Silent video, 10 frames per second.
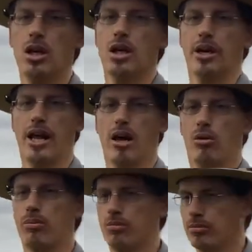Now,
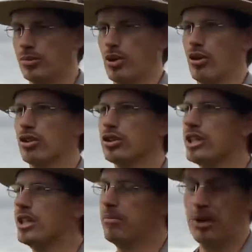
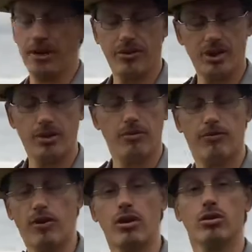Early and the
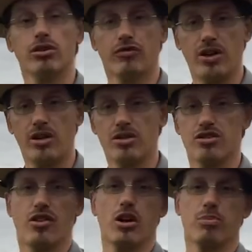Federal defenders
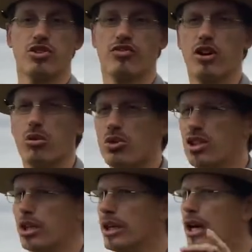at Harper's Ferry would
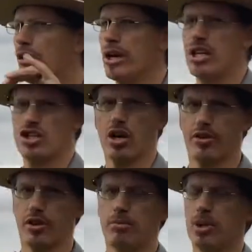glare at each
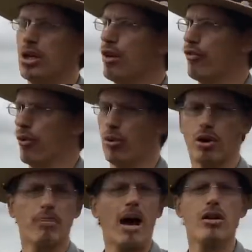other for
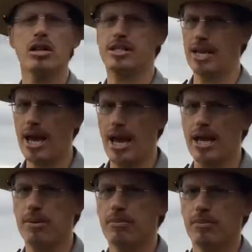about a day
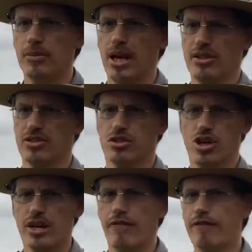as they're
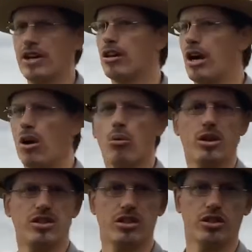trying to figure out what
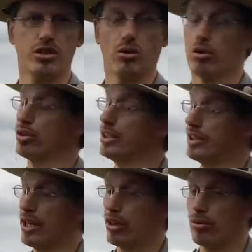to do. Early
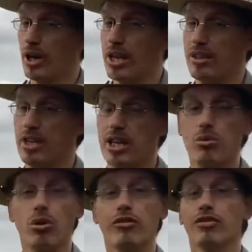later writing that he
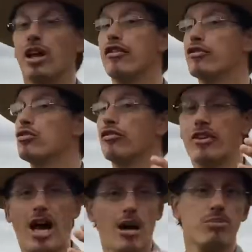would have loved to have
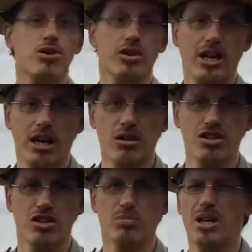captured the
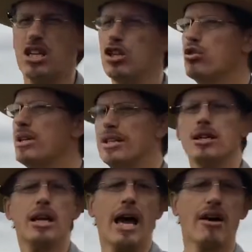garrison, but he knew he
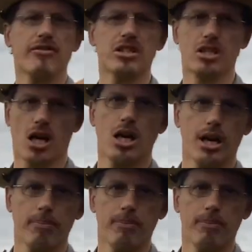didn't have the time.